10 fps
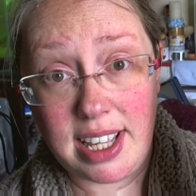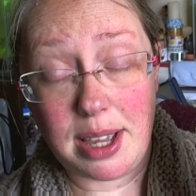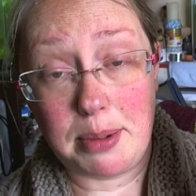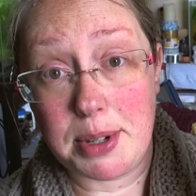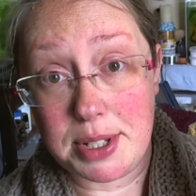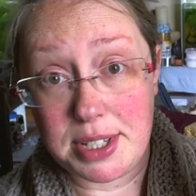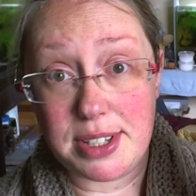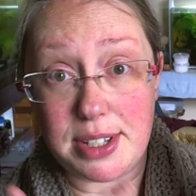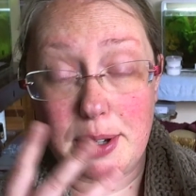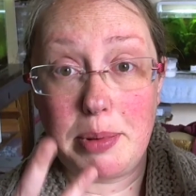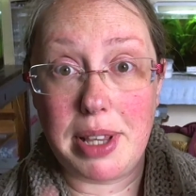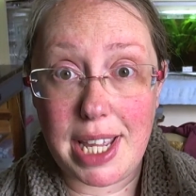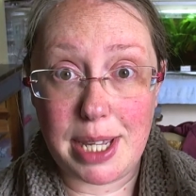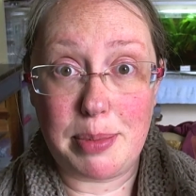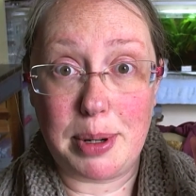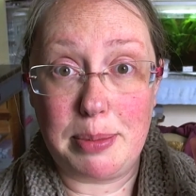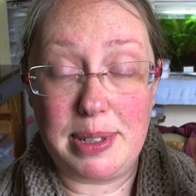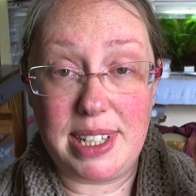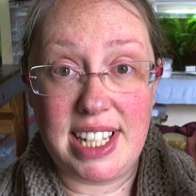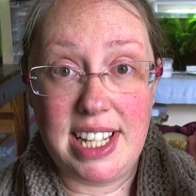I'm going to apply it
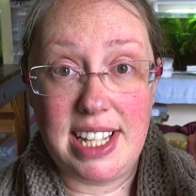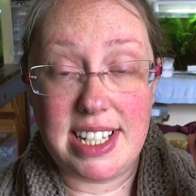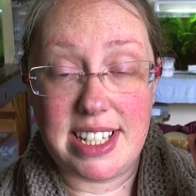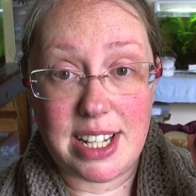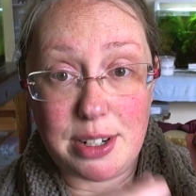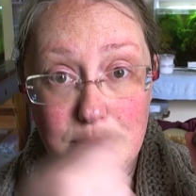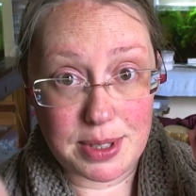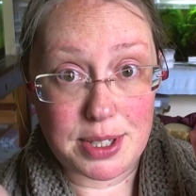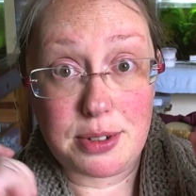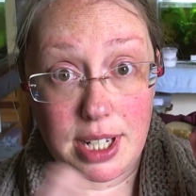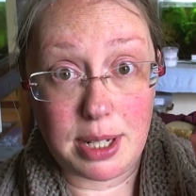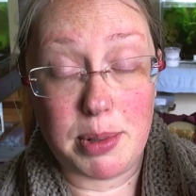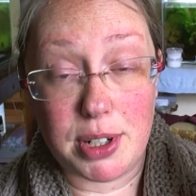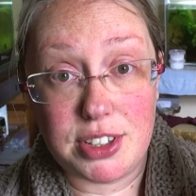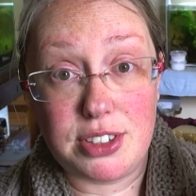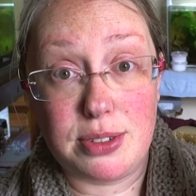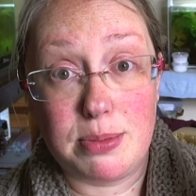properly instead of with a streaky brush,